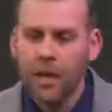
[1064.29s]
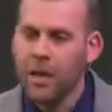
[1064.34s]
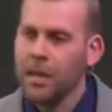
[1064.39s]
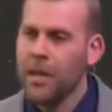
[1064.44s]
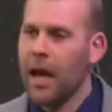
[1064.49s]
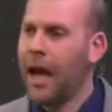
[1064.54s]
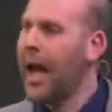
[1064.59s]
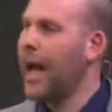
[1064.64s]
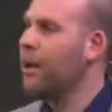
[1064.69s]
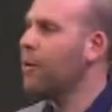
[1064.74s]

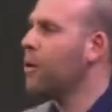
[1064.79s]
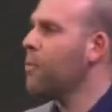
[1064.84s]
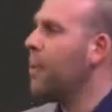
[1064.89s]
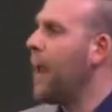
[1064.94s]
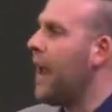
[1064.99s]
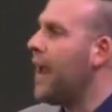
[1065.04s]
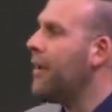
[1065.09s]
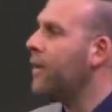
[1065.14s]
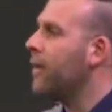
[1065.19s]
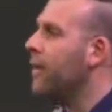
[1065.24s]
You hire a
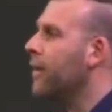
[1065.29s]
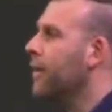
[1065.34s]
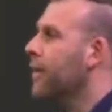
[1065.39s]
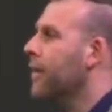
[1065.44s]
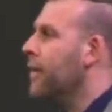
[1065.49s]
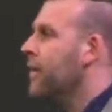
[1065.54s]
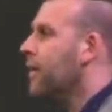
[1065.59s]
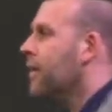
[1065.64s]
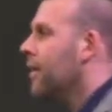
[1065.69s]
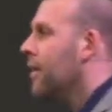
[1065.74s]
painter.
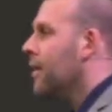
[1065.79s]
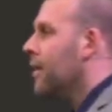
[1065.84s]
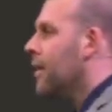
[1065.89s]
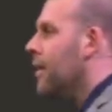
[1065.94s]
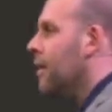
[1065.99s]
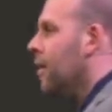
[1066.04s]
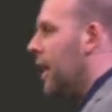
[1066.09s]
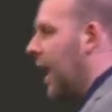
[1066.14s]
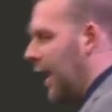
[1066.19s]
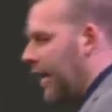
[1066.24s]

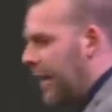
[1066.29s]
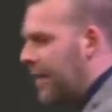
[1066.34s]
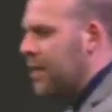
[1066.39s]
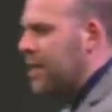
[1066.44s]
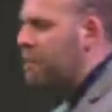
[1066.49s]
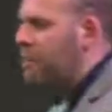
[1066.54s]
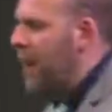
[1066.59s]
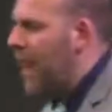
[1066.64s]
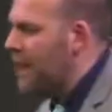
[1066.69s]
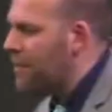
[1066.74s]
i like you
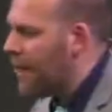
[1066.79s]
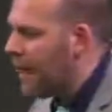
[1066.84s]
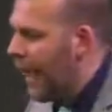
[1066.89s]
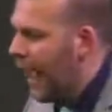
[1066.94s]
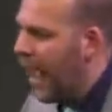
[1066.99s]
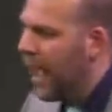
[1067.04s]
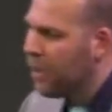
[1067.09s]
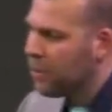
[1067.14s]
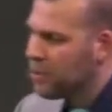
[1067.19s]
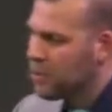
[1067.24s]
to paint my
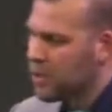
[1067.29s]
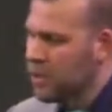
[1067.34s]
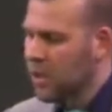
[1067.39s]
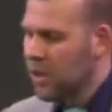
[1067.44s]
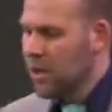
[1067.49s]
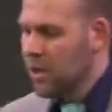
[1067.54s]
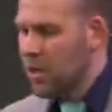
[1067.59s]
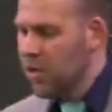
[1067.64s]
house.